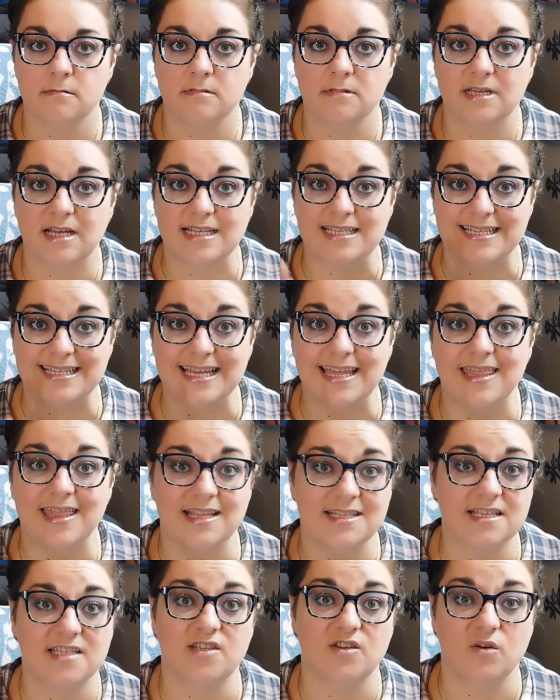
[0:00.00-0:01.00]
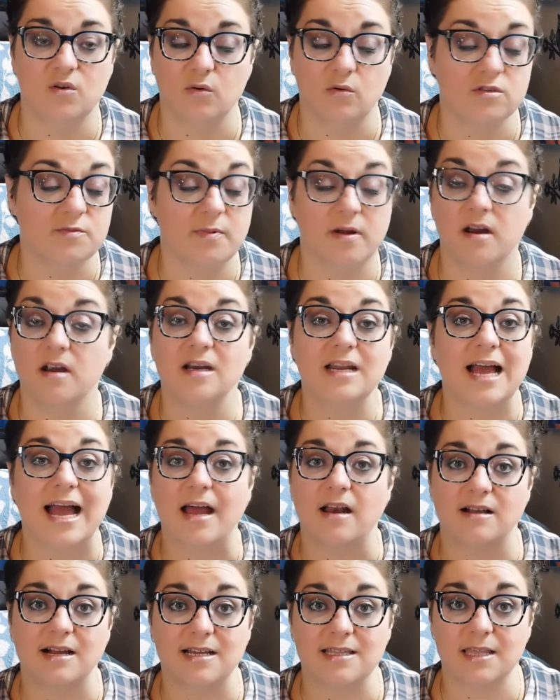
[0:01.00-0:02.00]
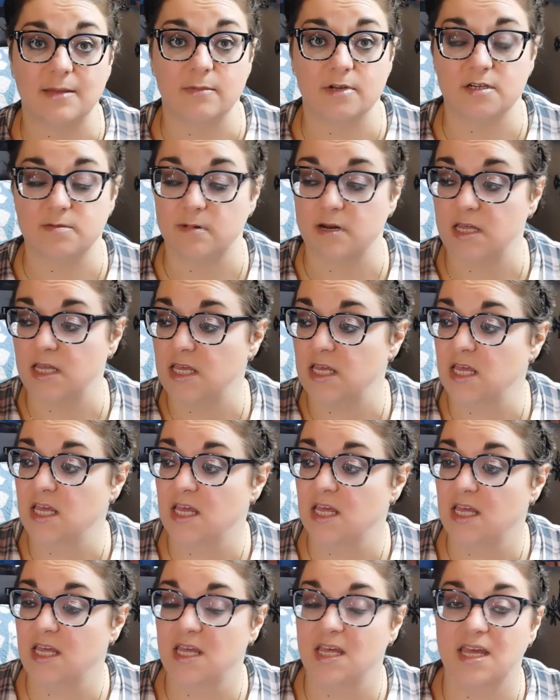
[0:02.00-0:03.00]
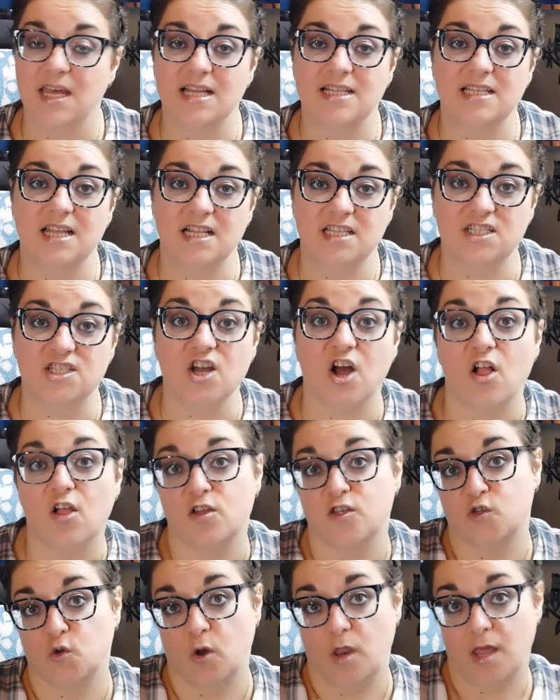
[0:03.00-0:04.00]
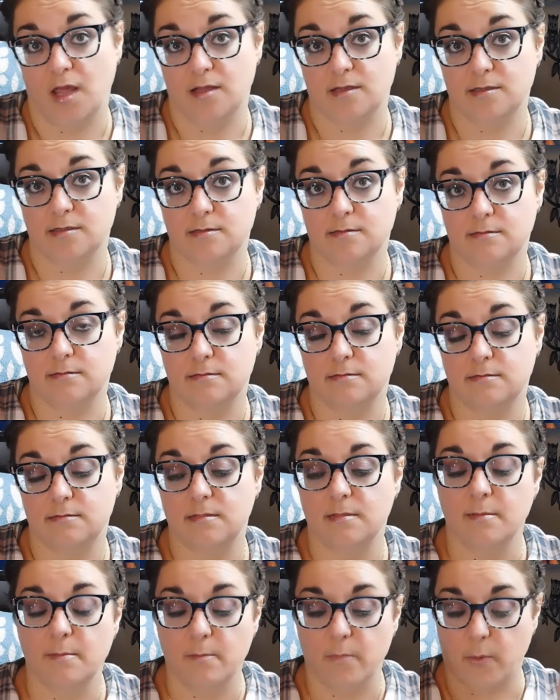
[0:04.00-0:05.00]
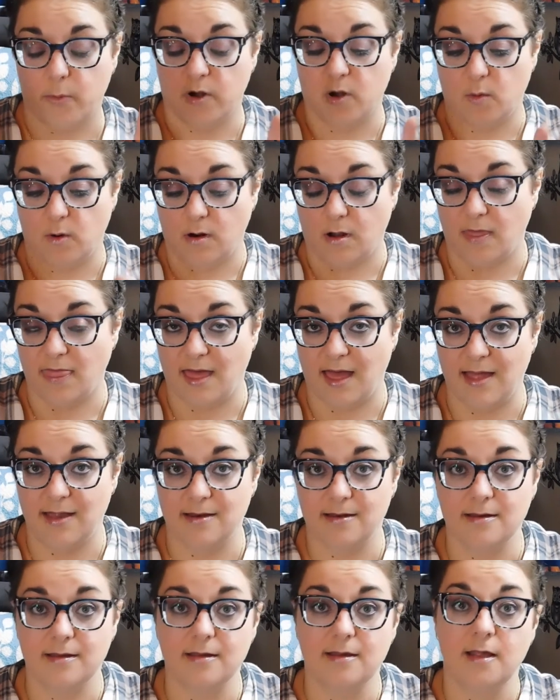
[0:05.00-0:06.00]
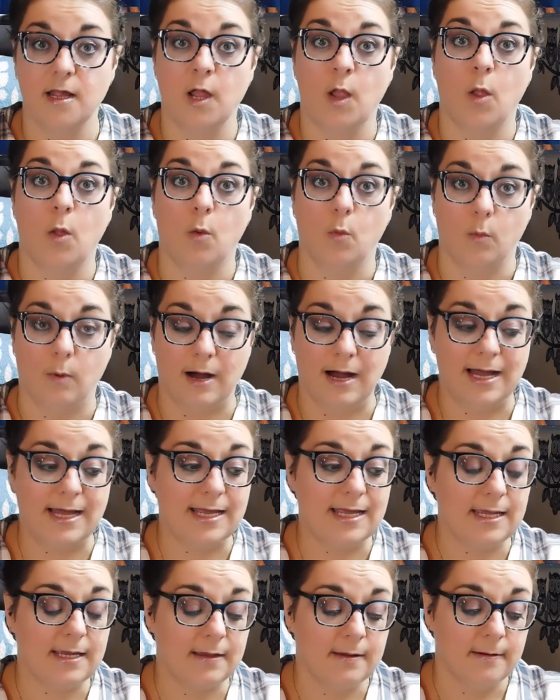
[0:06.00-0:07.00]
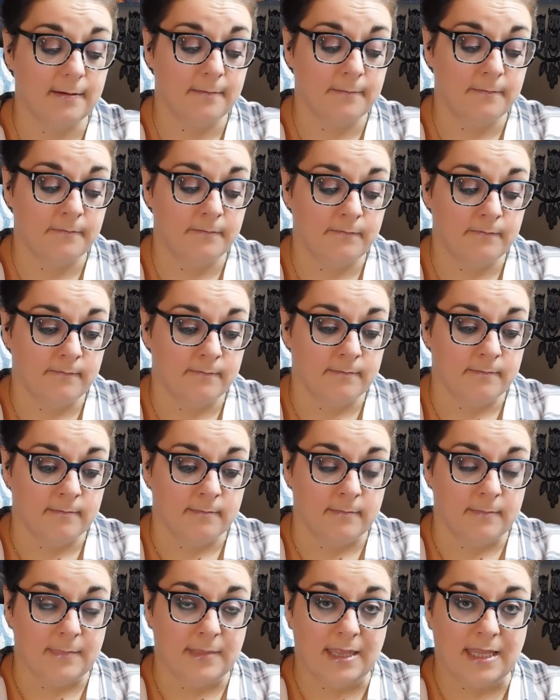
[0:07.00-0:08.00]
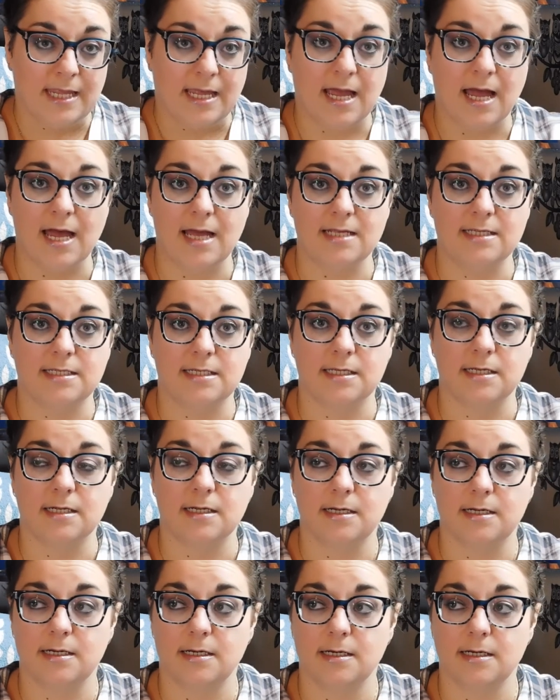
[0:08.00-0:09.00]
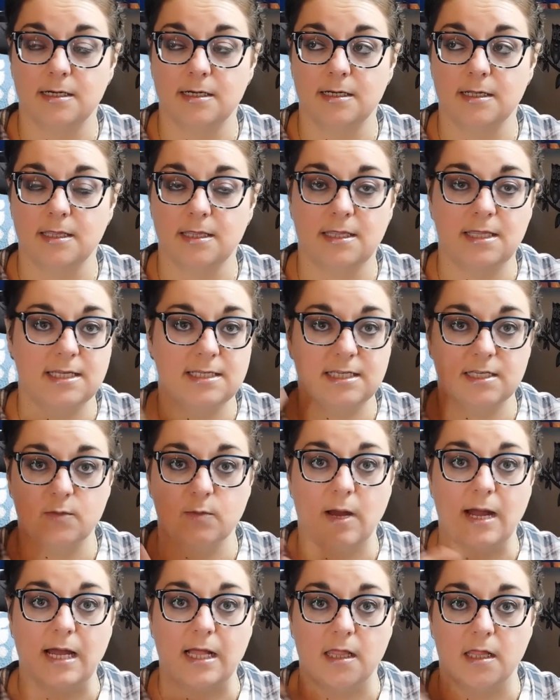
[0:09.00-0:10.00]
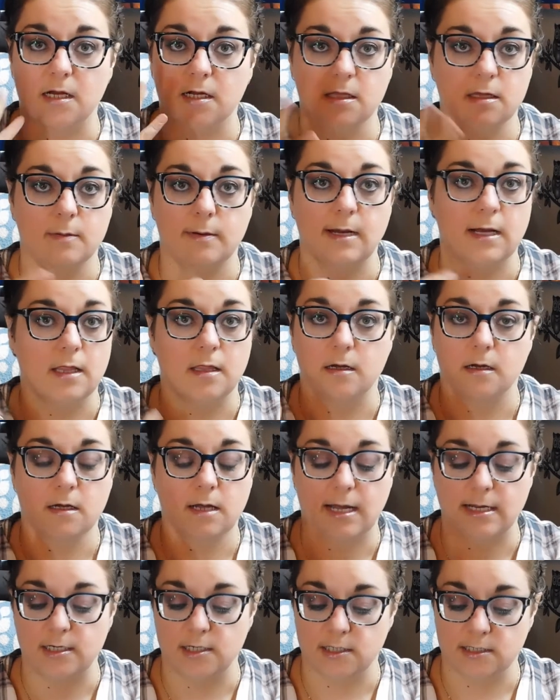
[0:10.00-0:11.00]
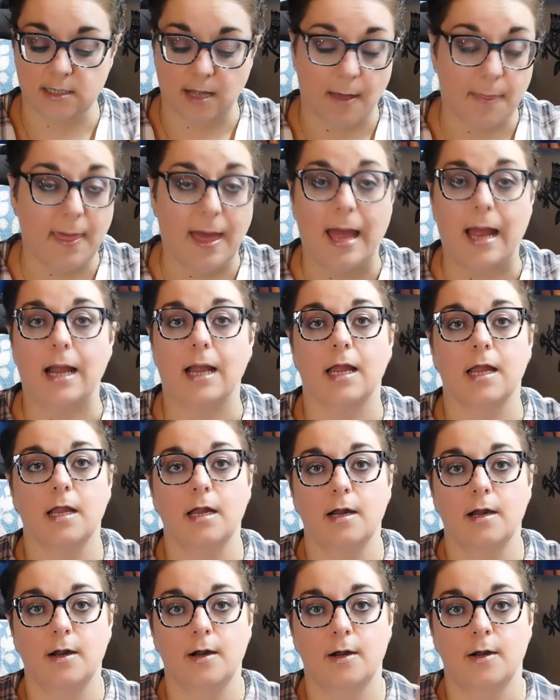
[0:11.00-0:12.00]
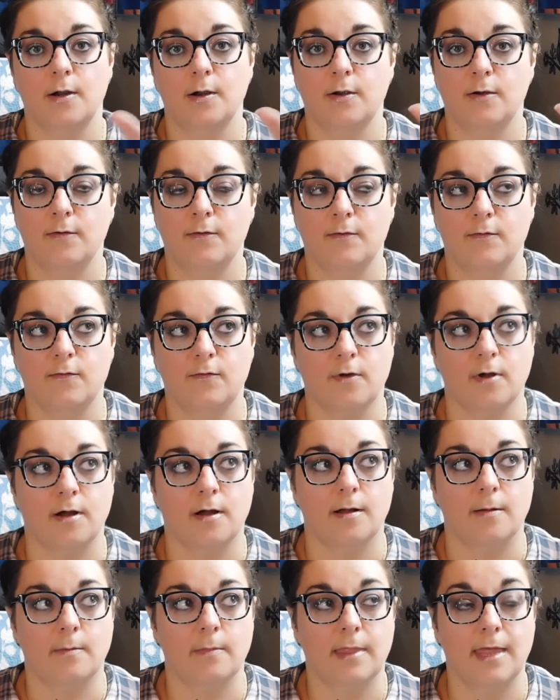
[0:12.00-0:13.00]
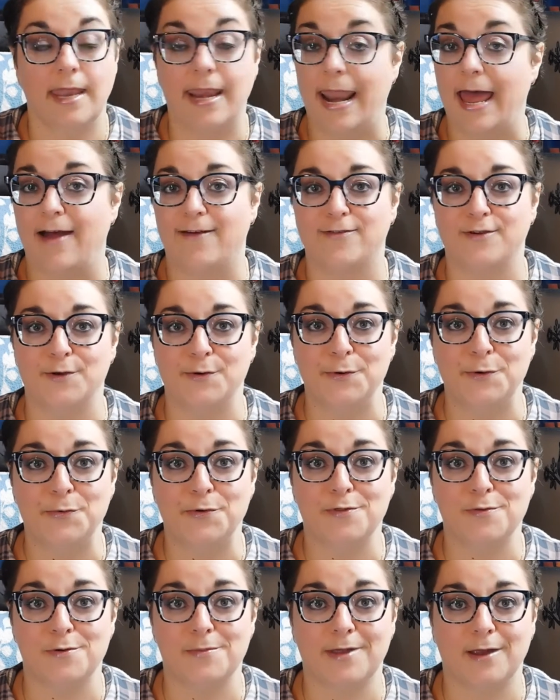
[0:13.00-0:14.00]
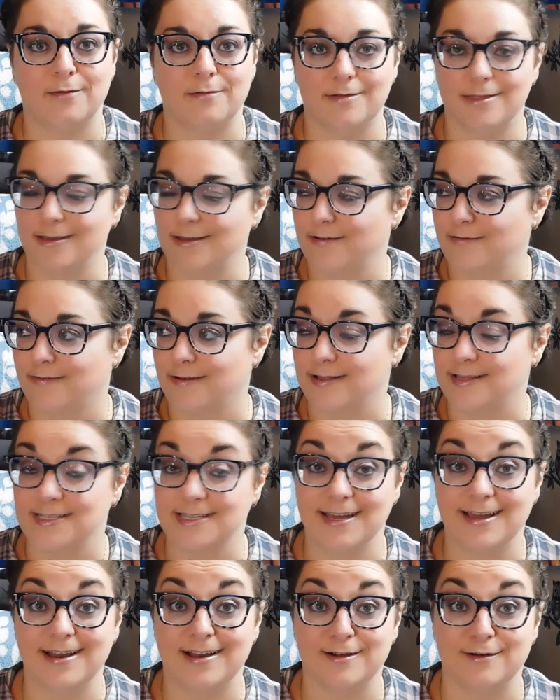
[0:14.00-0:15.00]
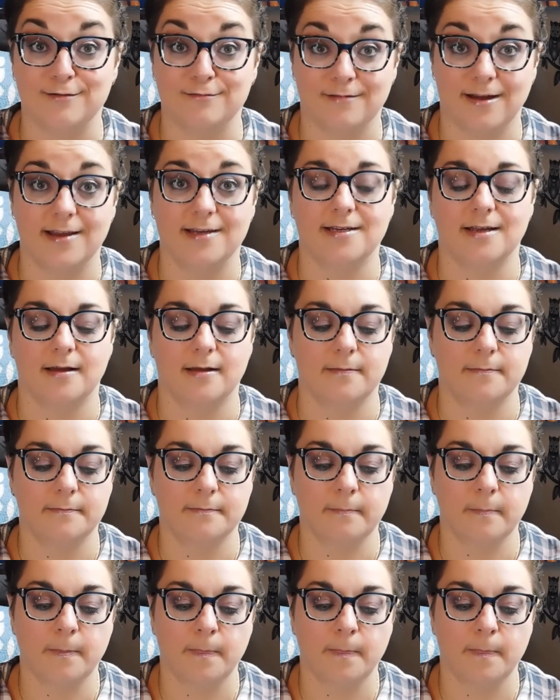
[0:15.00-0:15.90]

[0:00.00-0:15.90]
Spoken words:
Because again, this is No Holds Barred. I don't get that much money. It's dollar store lights. We're going to work on that. Why? Because this is why I look the way I look. I just got back from an afternoon with one of my really good friends. I had a great time.